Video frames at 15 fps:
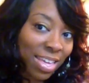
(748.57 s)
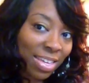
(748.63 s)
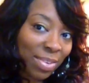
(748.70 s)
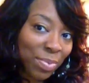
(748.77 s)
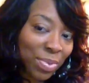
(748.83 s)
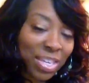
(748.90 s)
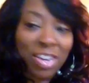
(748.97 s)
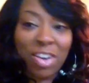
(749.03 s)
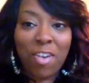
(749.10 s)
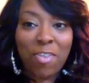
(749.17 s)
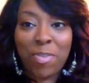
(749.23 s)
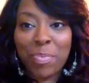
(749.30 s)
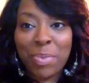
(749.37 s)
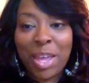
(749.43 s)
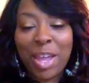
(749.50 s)
we can go
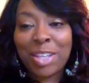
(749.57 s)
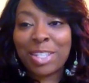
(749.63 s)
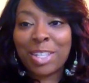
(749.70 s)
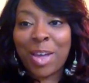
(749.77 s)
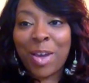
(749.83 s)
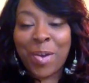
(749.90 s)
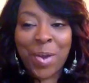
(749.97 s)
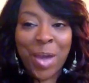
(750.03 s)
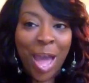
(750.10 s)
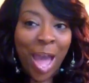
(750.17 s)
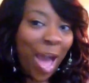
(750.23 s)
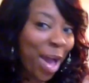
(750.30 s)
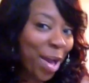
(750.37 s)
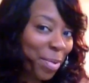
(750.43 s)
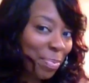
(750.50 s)
from there. So
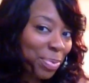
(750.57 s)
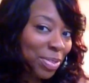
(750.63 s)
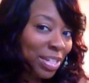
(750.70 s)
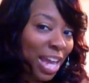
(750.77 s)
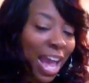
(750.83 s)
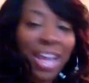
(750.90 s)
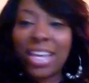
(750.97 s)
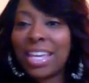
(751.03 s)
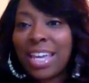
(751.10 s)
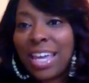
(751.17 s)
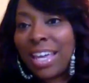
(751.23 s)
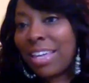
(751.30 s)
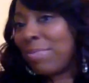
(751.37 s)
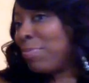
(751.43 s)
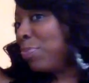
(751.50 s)
hope you like
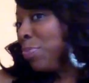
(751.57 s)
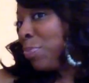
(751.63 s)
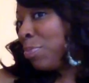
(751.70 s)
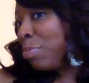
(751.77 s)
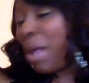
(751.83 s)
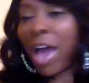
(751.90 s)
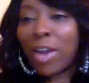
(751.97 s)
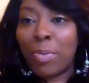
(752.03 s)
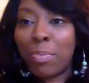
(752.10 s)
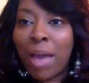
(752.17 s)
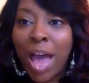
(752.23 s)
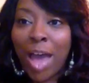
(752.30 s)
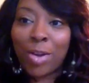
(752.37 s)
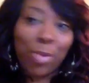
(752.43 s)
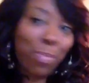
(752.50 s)
it. Model
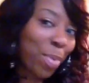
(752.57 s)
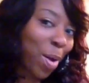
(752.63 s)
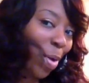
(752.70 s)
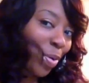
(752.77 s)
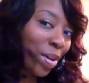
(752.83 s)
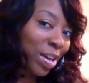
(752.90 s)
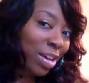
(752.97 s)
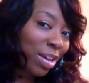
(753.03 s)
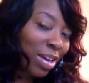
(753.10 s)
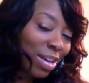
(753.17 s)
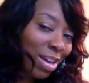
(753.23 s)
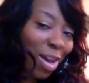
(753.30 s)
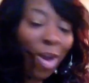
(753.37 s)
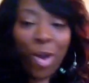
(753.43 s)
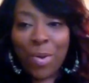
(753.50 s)
Mocha
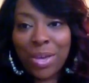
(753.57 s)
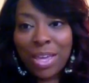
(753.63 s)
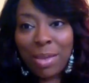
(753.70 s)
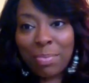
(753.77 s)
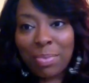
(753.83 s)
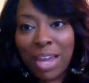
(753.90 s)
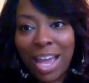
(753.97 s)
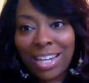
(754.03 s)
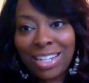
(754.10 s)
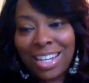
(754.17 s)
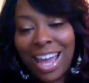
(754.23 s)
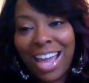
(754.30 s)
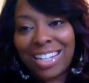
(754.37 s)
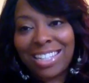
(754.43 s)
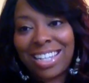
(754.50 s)

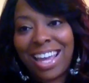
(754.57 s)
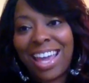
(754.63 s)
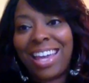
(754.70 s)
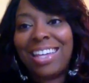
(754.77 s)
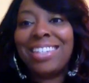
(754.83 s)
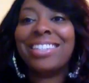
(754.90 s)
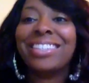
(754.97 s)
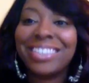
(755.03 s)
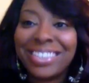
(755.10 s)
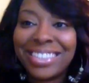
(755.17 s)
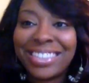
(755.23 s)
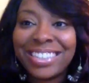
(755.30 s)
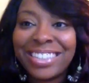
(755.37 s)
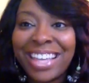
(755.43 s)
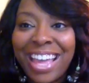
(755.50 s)
OM99J.
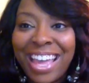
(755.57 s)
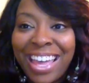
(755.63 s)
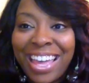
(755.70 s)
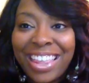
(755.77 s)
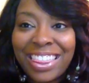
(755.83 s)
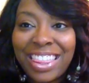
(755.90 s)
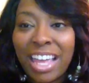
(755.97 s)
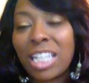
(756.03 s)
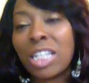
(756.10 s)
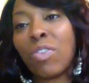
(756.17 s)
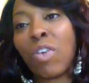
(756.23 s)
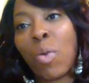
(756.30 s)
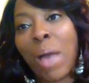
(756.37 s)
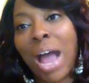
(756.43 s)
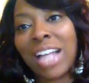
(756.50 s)
Thanks for
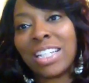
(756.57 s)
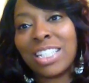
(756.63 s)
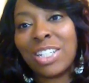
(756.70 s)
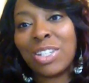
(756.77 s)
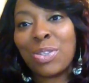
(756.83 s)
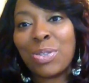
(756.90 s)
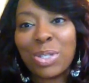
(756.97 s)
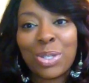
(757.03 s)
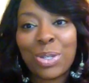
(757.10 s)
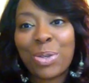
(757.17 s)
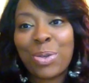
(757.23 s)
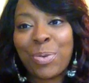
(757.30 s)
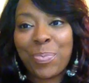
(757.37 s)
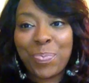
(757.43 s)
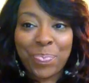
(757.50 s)
watching, YouTube.